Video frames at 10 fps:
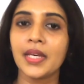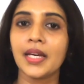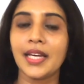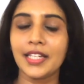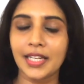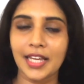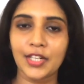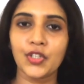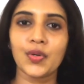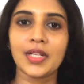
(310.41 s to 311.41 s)

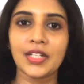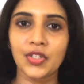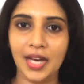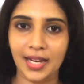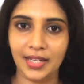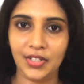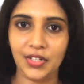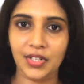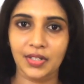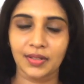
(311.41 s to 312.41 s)
intellectually
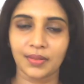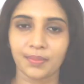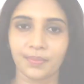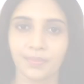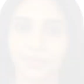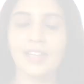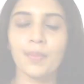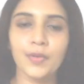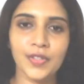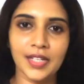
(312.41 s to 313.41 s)
challenged.
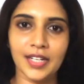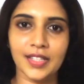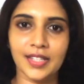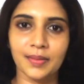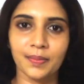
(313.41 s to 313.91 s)
Number 6,